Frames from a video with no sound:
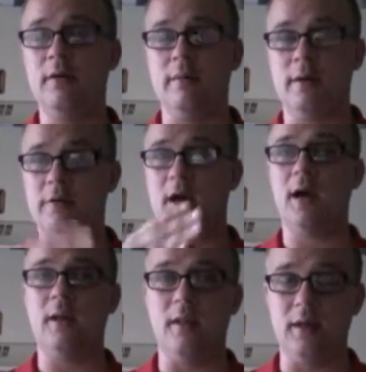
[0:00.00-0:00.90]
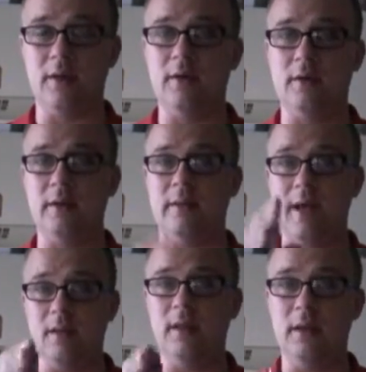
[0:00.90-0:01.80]
There's a high likelihood that
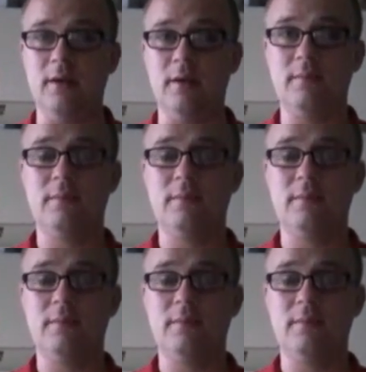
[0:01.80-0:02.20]
that leader,